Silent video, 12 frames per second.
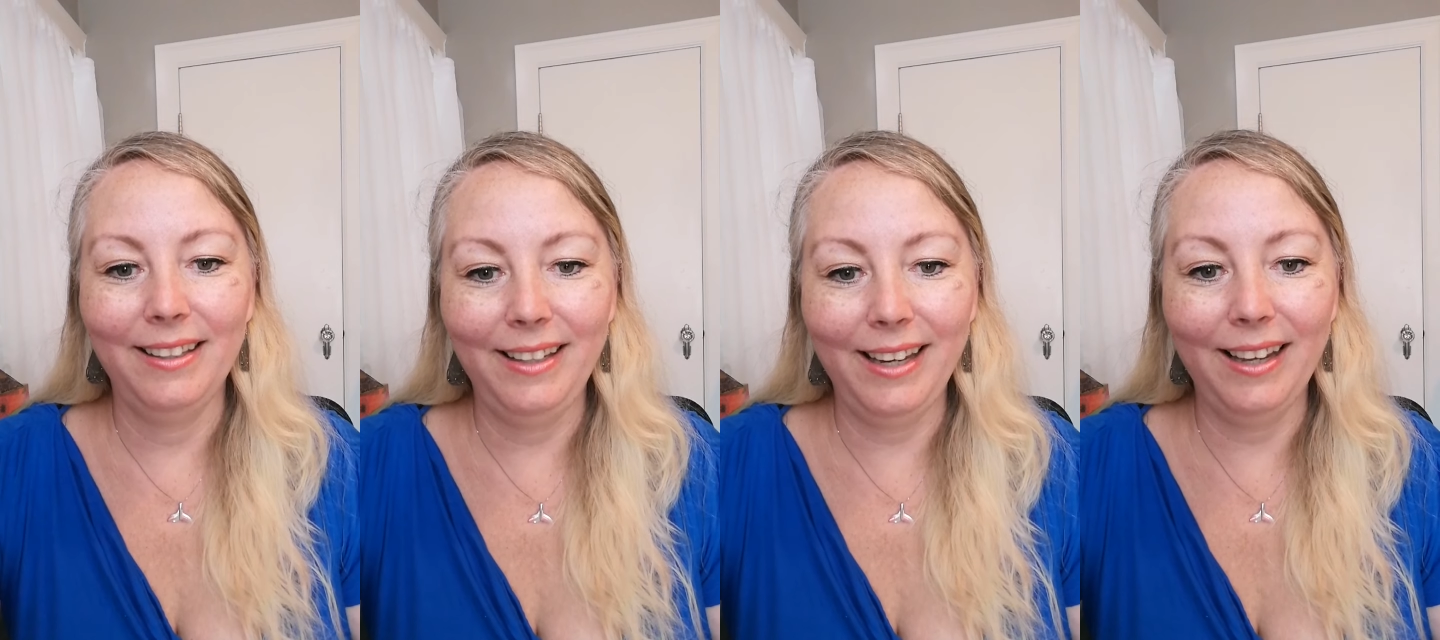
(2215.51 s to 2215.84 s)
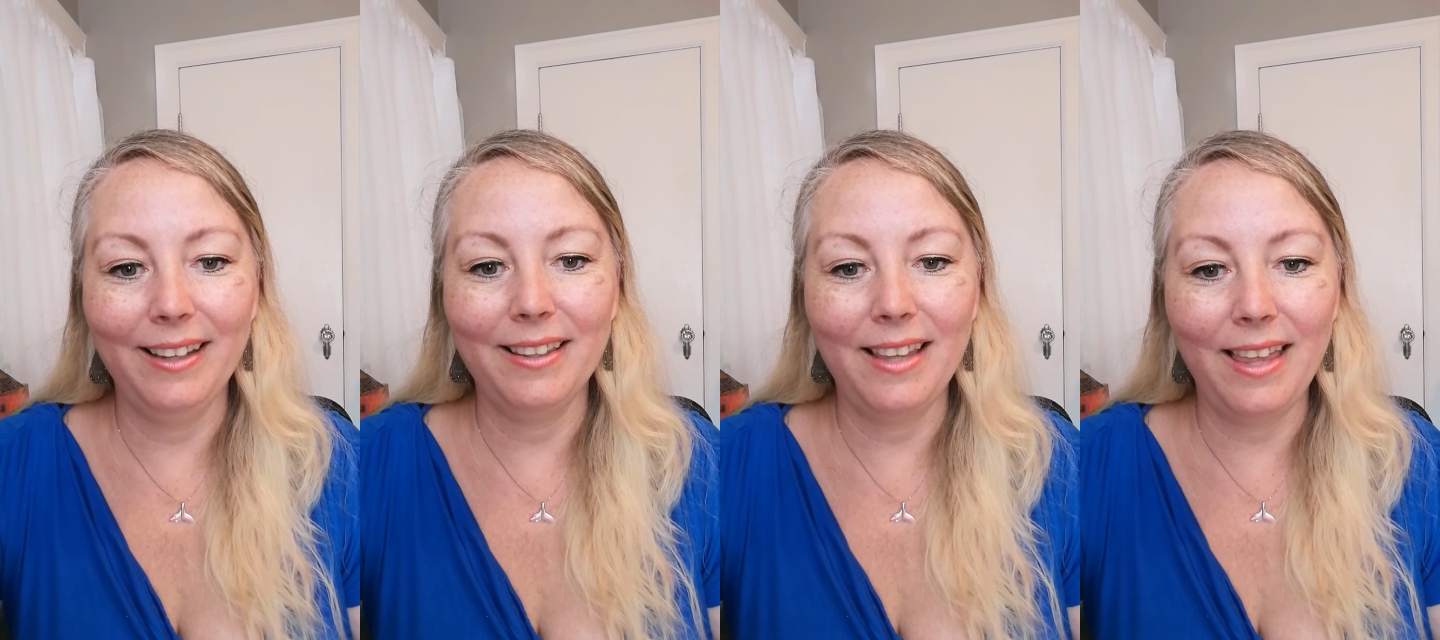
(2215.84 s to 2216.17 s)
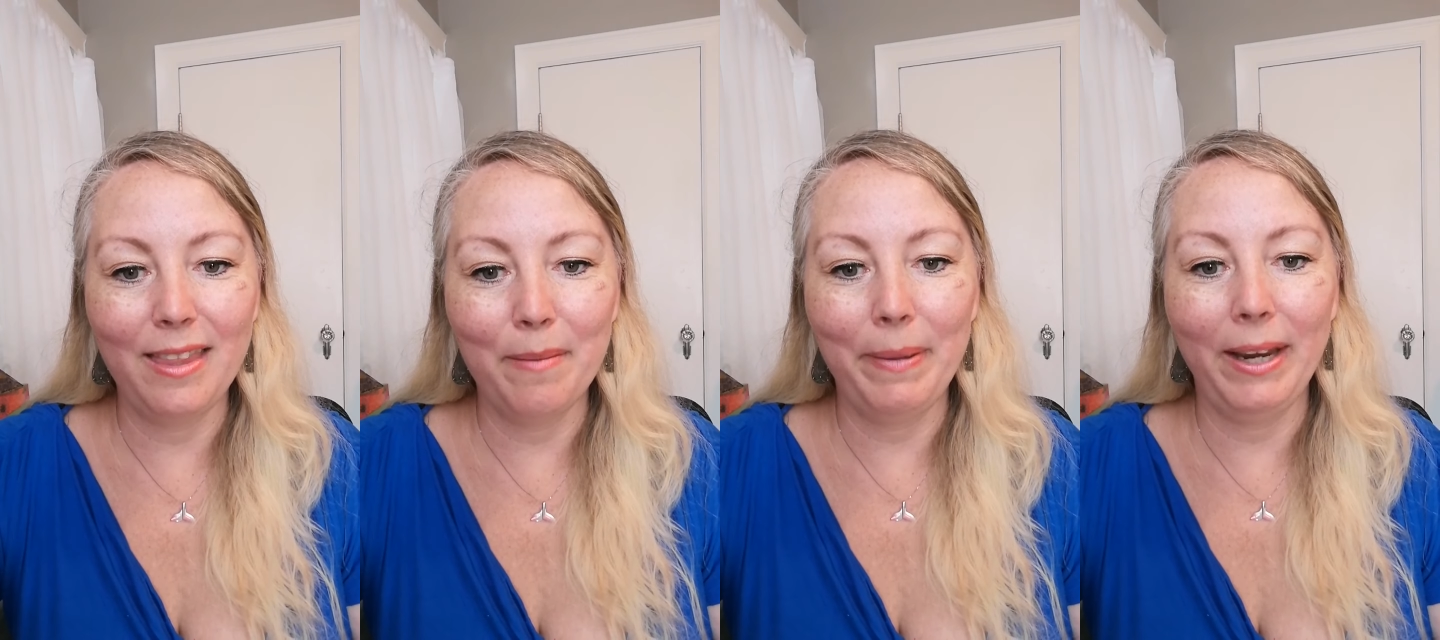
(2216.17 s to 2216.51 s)
Yeah
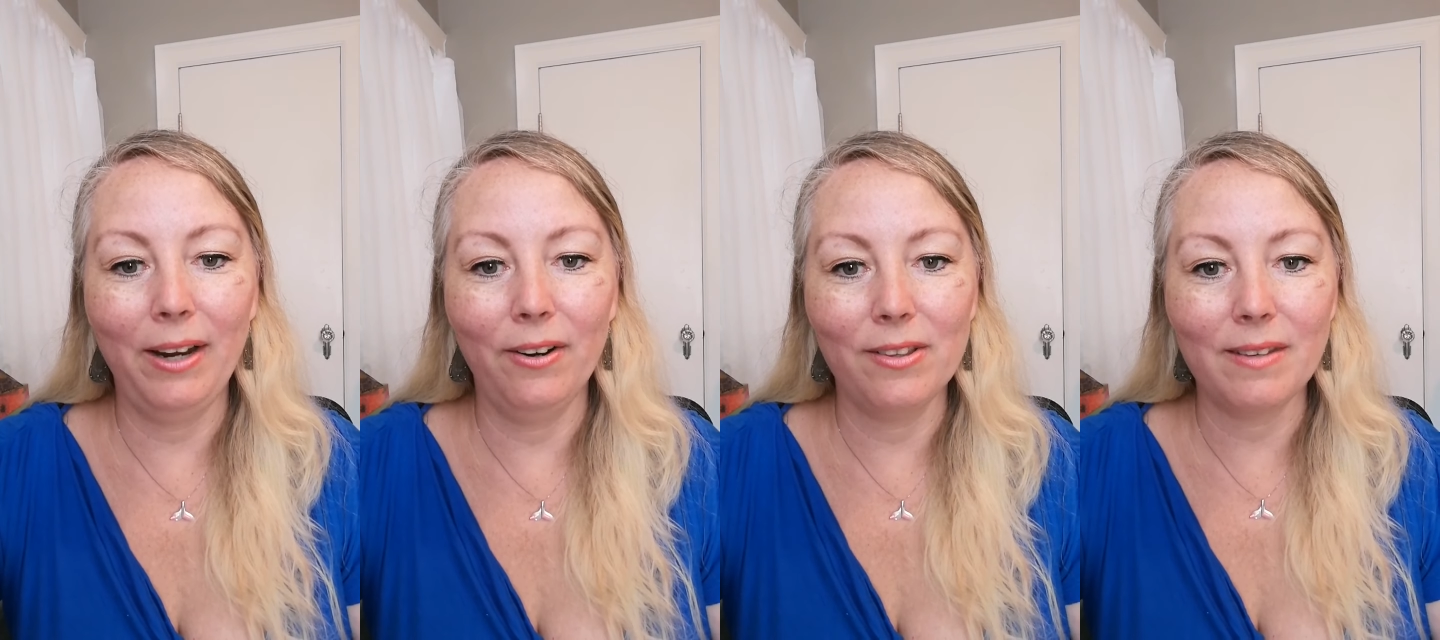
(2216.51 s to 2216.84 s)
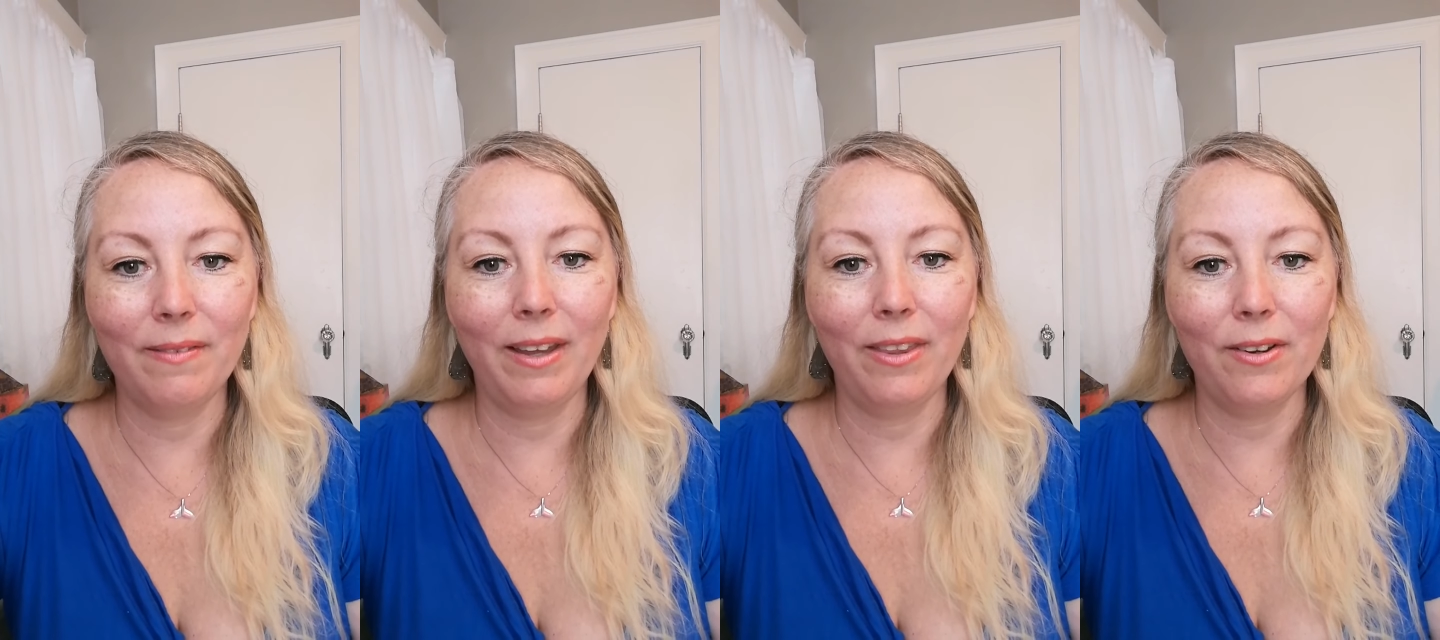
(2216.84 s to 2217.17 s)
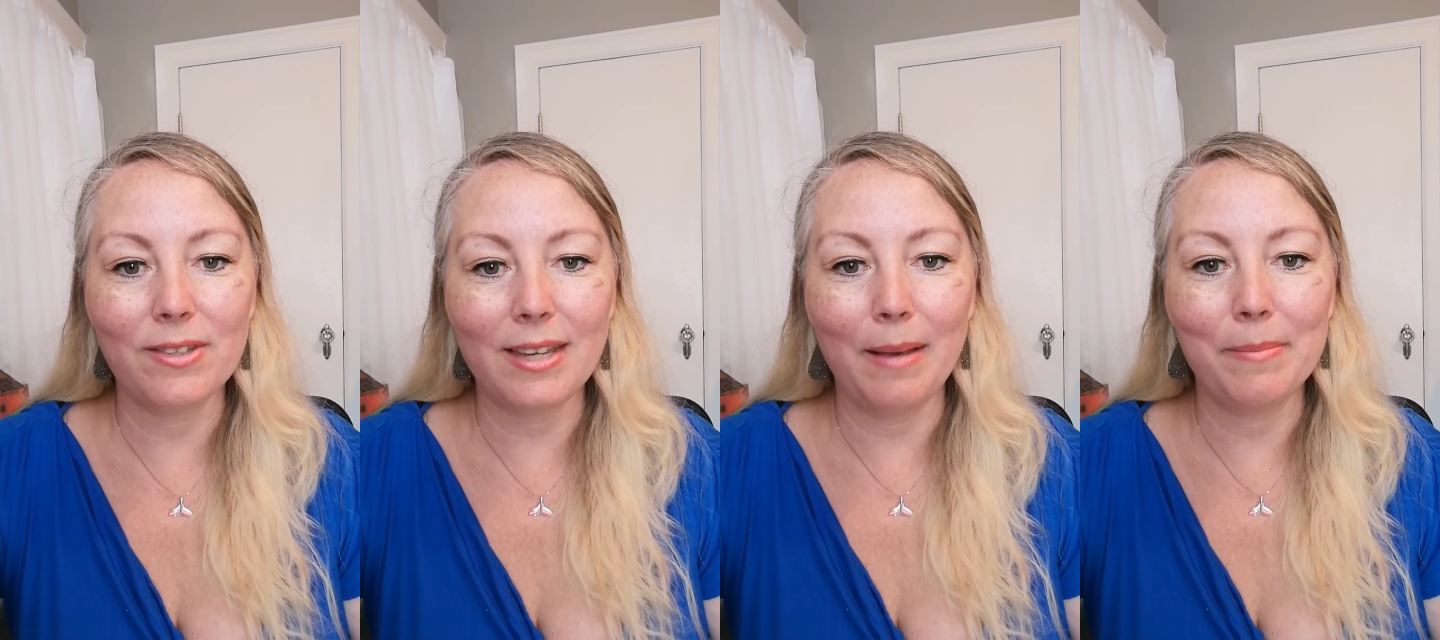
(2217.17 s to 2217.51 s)
and the parents of
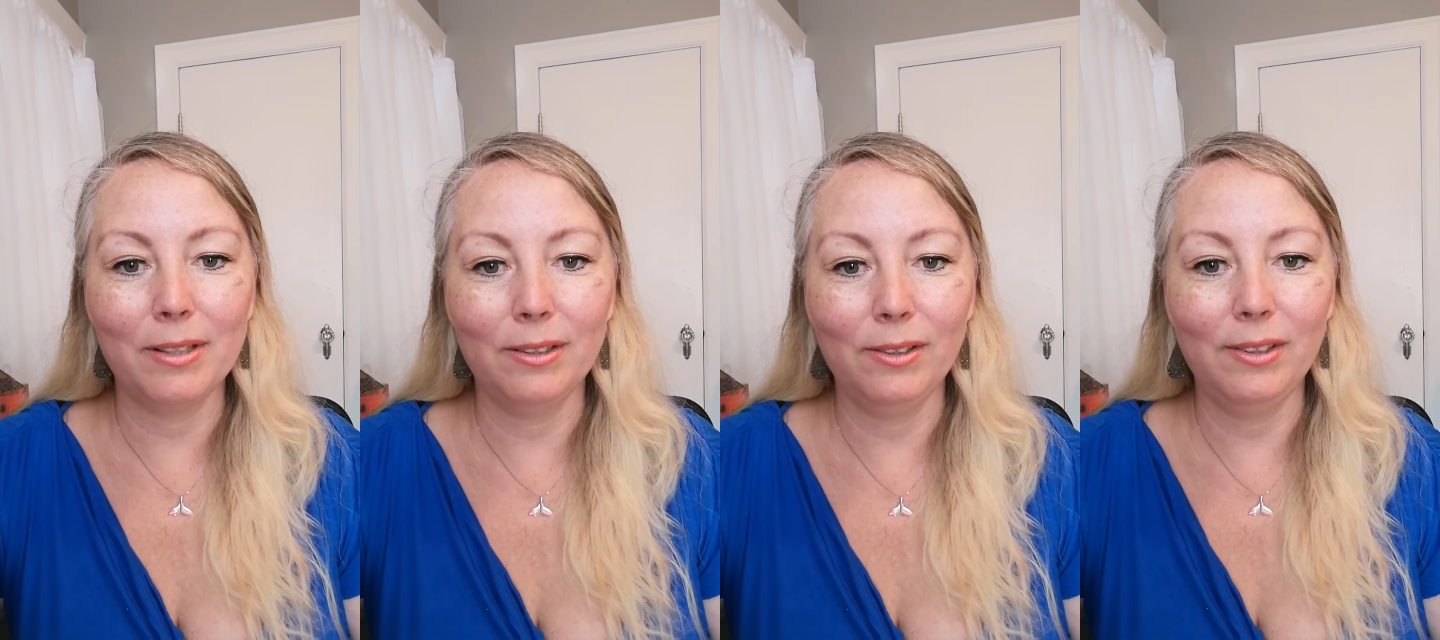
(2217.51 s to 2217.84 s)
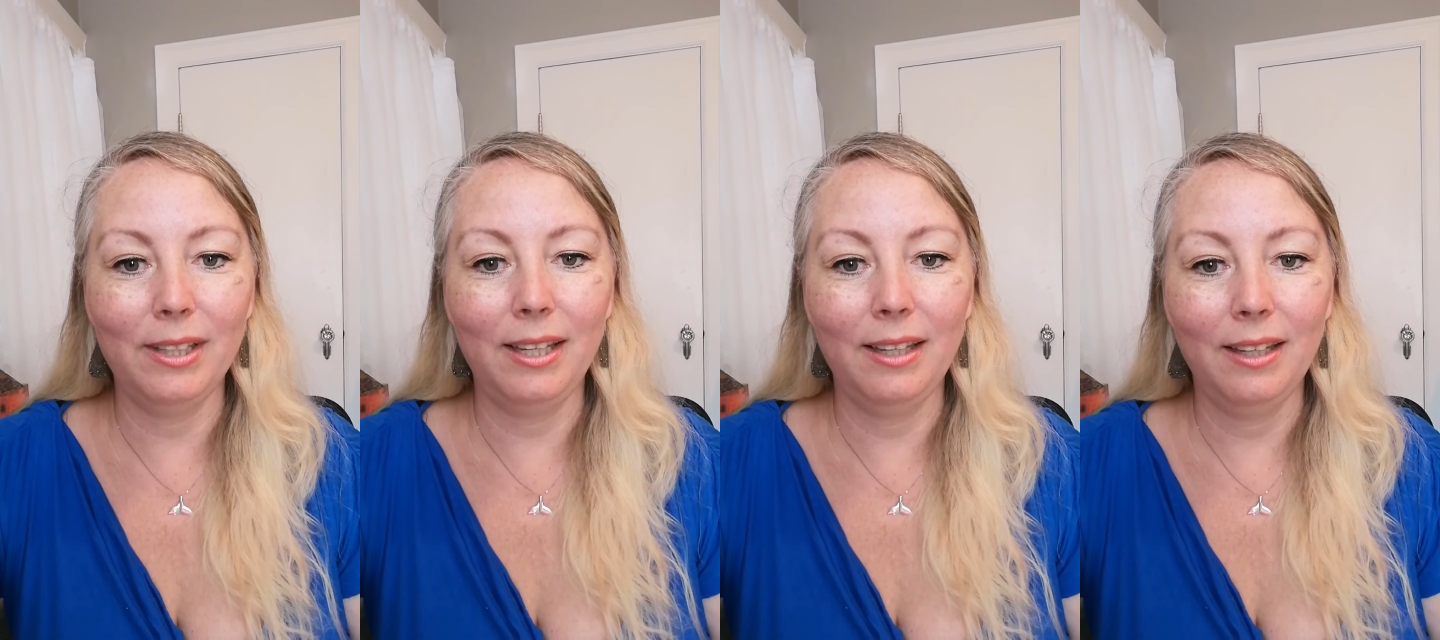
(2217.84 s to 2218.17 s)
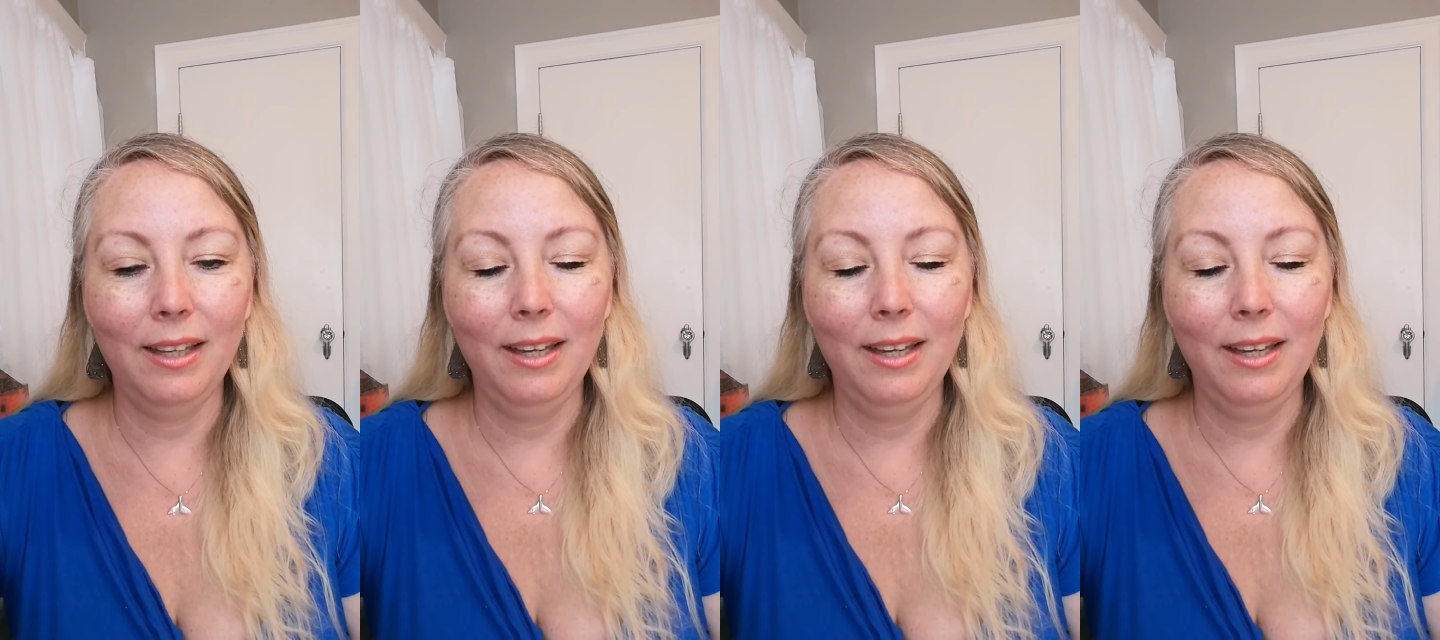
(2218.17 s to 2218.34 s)
others absolutely